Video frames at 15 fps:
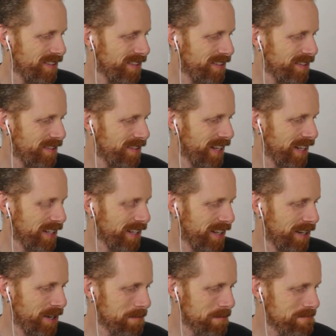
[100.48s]
like,
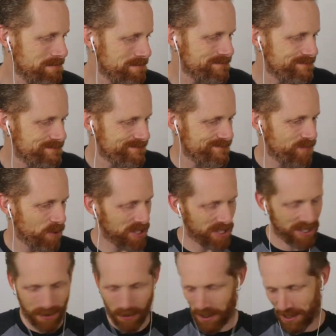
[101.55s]
um, was
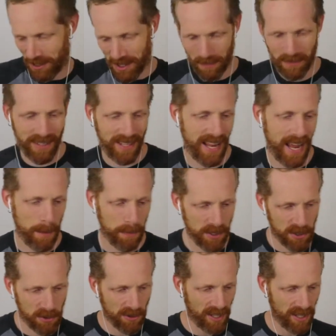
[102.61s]
there, was there something that happened?
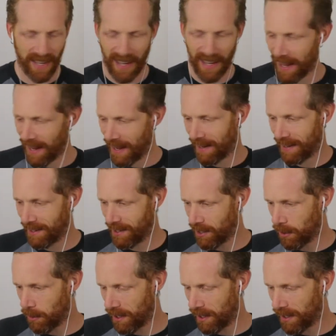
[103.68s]
You were like, hey, you
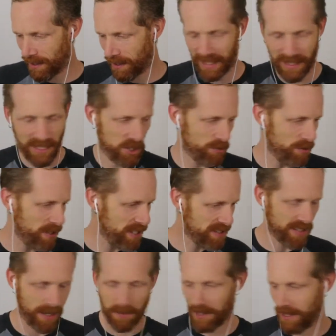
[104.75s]
know what? Like, did you read
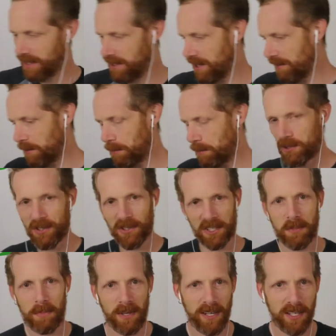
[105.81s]
something? Do you have a personal
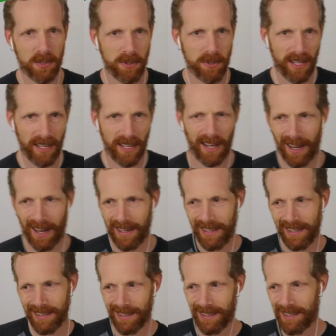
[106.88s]
experience where you're like, I
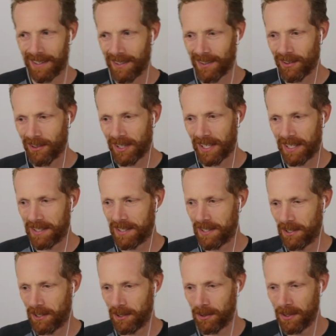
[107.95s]
need to look
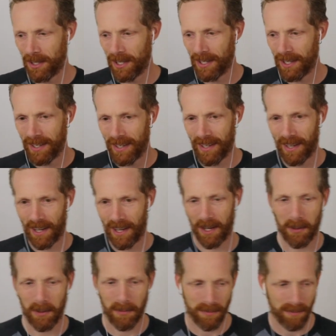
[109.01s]
into,
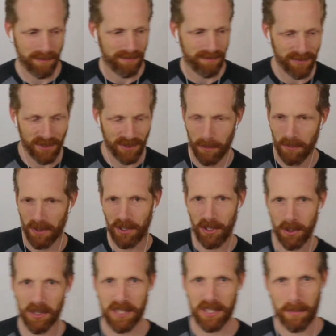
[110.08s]
um, something new
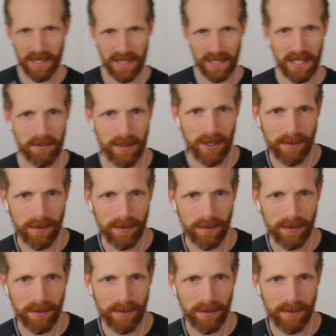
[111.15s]
or something different?